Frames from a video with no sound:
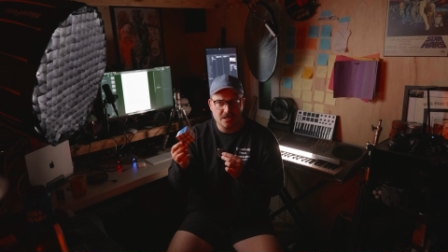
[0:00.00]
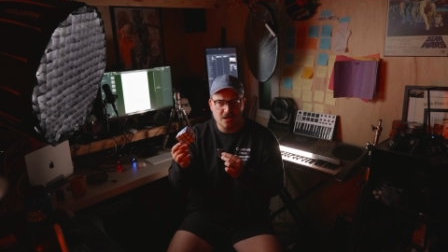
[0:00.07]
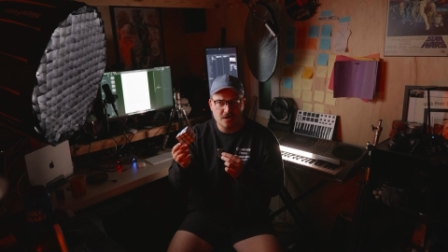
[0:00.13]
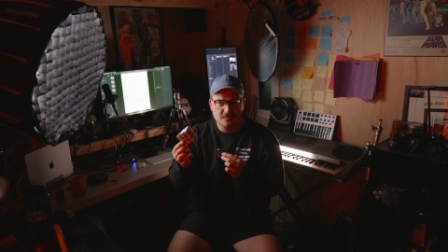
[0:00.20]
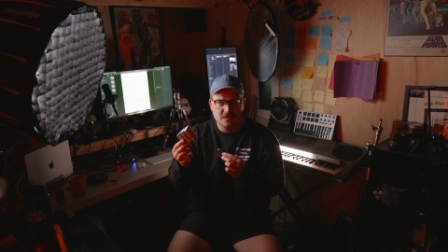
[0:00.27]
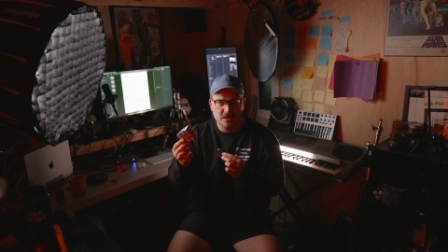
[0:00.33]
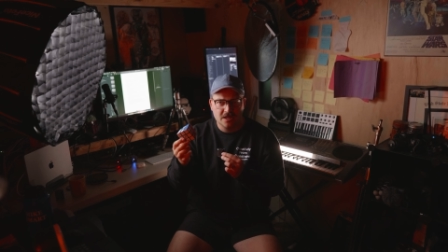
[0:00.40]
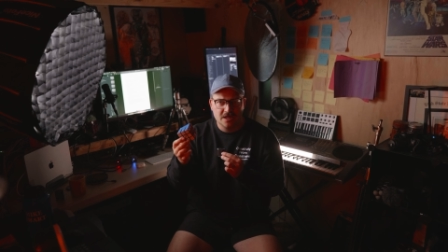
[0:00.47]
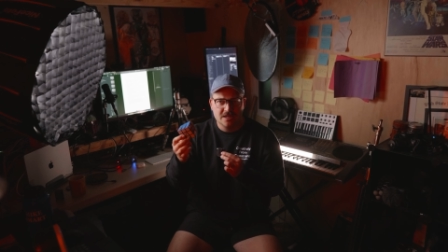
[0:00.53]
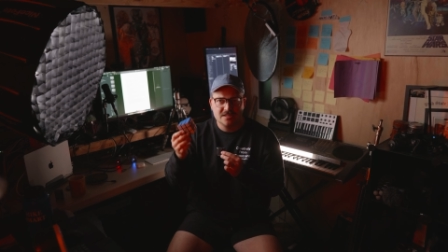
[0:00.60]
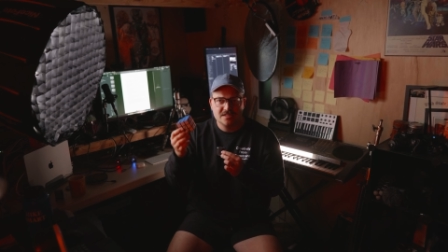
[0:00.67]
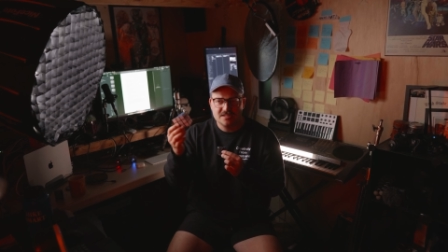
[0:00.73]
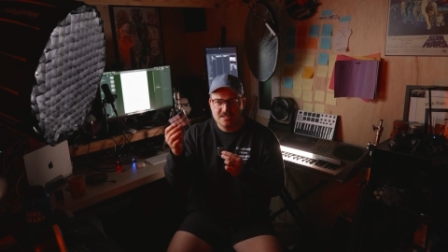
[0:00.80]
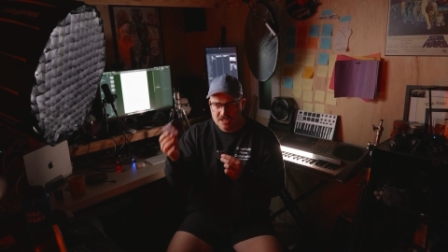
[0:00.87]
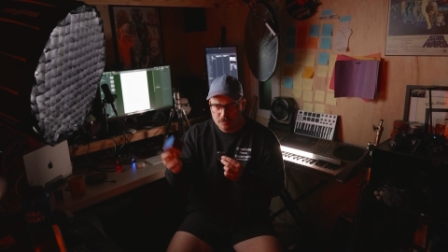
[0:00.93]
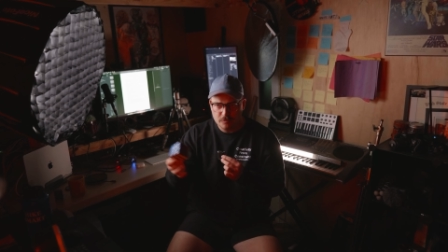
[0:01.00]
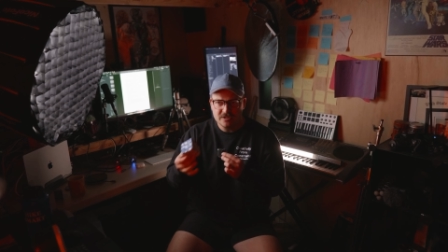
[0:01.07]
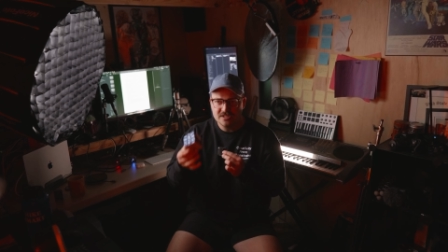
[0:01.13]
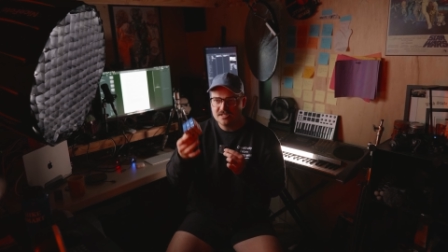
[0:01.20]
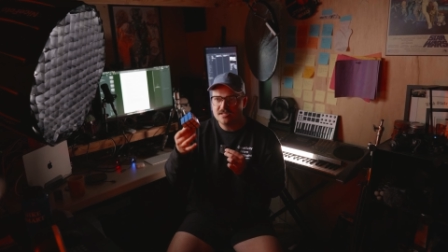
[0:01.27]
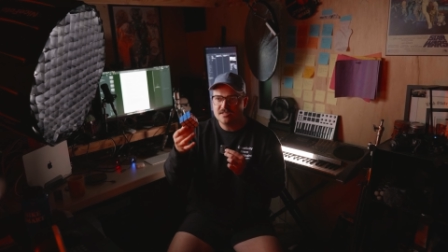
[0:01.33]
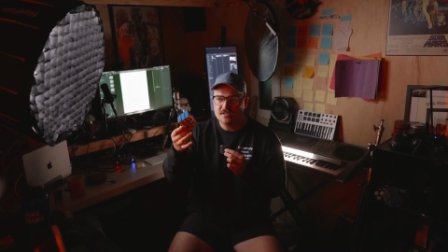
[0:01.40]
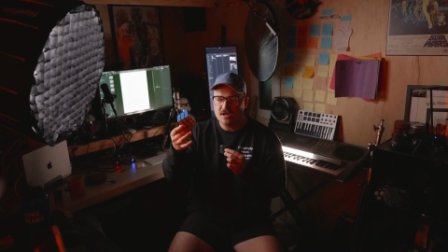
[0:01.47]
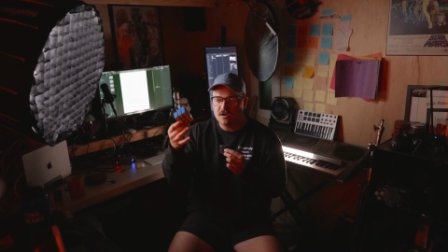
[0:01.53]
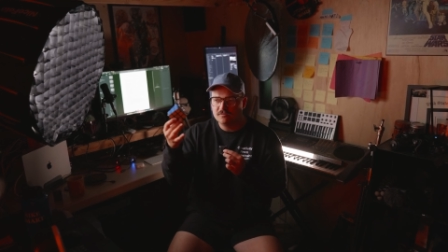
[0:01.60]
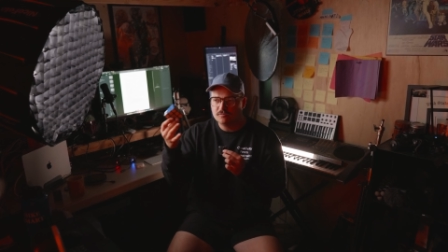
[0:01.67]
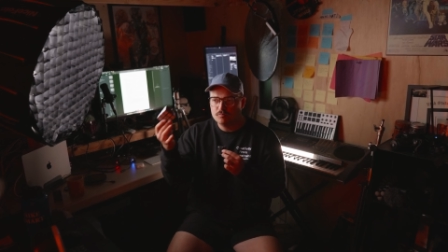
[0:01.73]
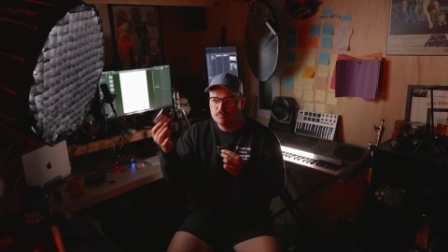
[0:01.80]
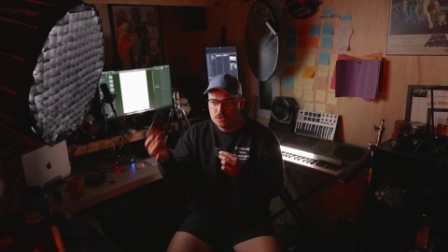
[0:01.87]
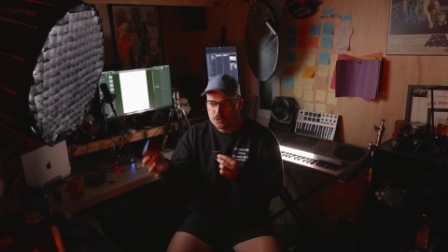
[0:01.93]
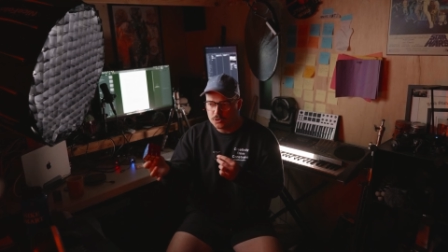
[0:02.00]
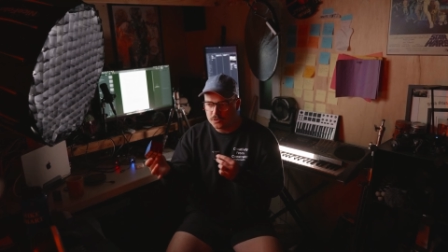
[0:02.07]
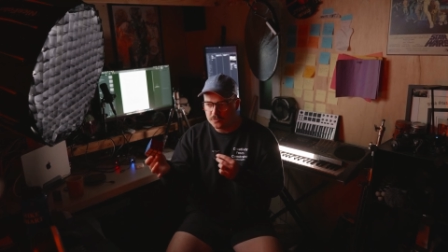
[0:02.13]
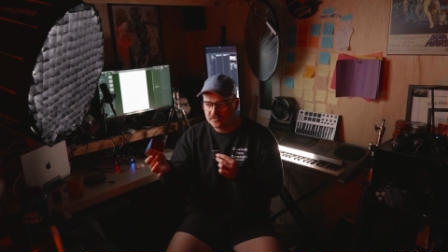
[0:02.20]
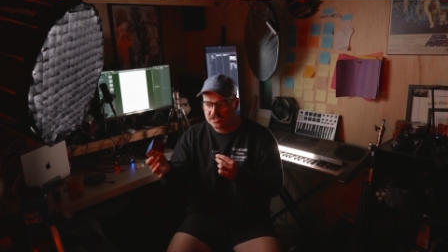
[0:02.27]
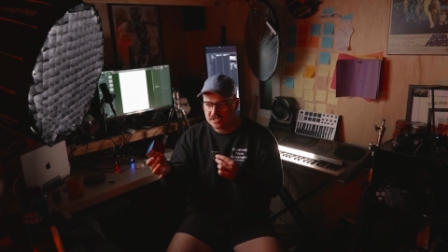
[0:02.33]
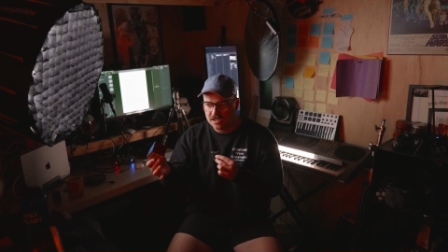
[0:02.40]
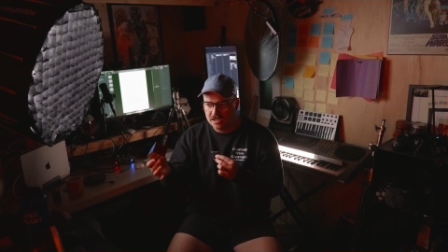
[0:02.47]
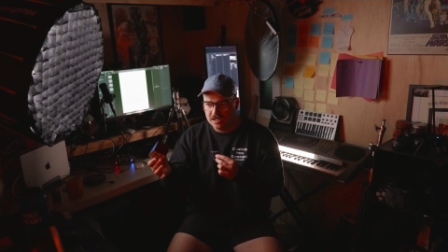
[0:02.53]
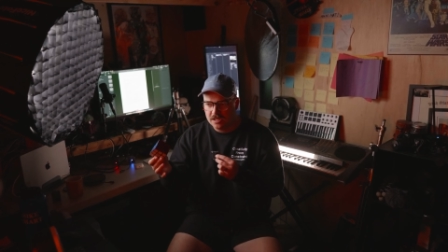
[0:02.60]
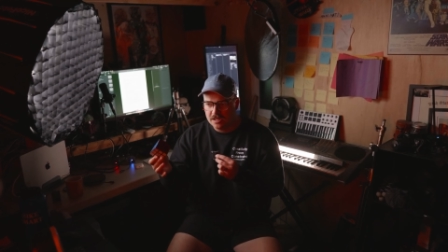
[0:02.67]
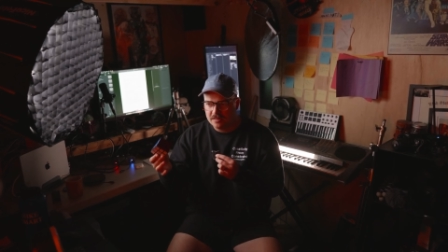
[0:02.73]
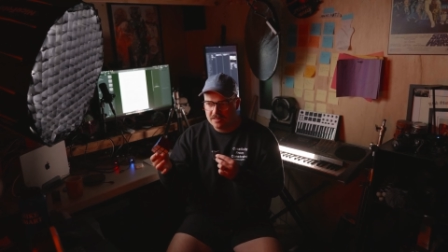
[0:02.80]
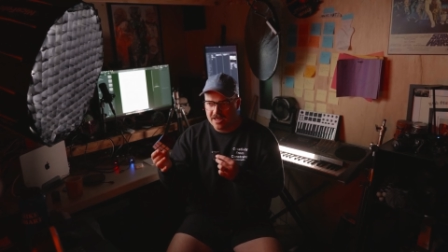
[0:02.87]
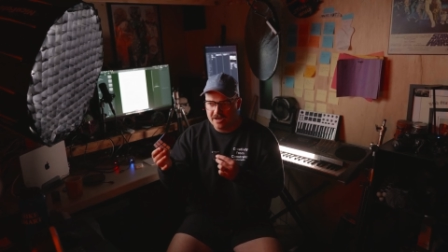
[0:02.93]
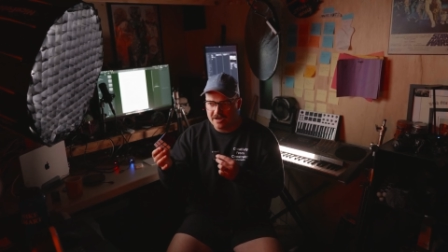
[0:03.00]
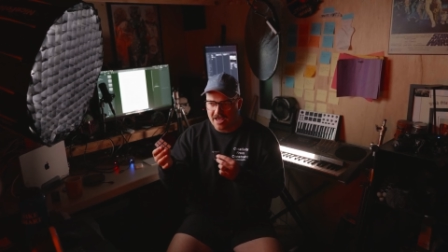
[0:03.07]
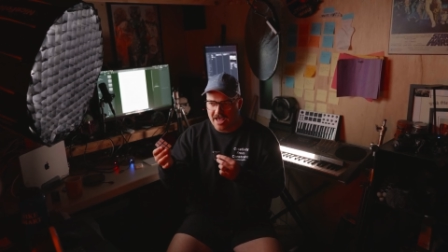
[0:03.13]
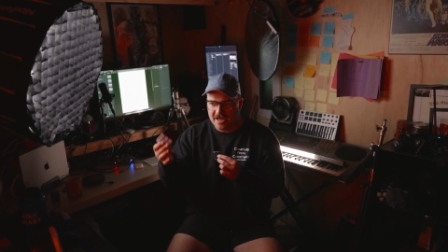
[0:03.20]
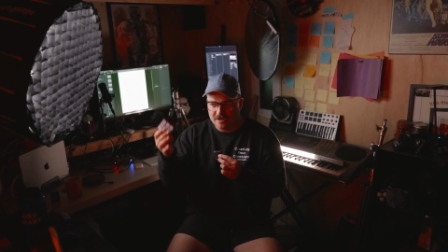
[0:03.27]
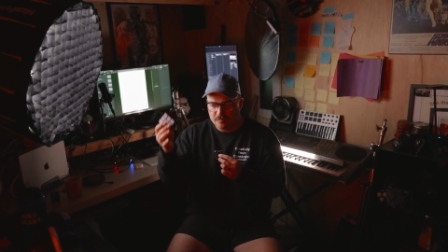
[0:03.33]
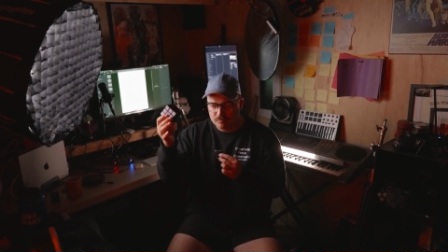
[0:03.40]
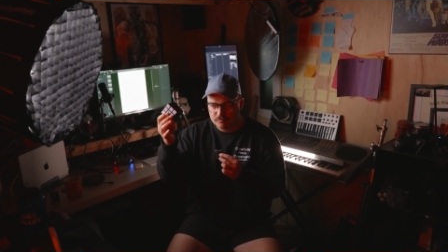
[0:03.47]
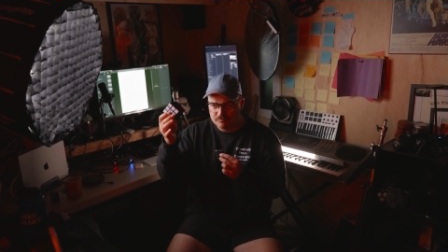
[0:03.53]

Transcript: of sequences of moves that had a